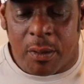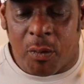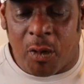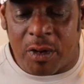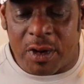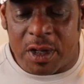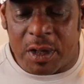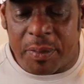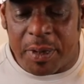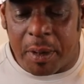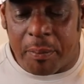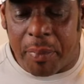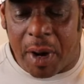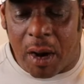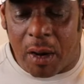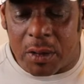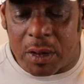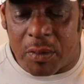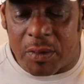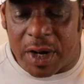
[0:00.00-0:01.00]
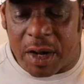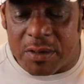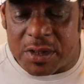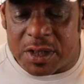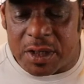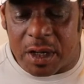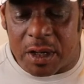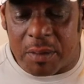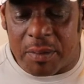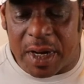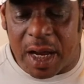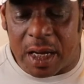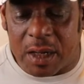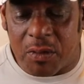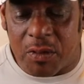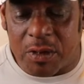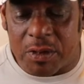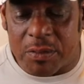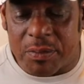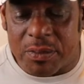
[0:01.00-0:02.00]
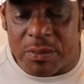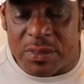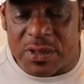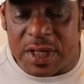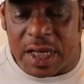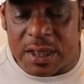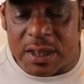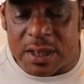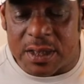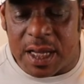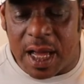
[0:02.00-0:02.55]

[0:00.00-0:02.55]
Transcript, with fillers: wanted to be a baller when I was younger, but I didn't want to take the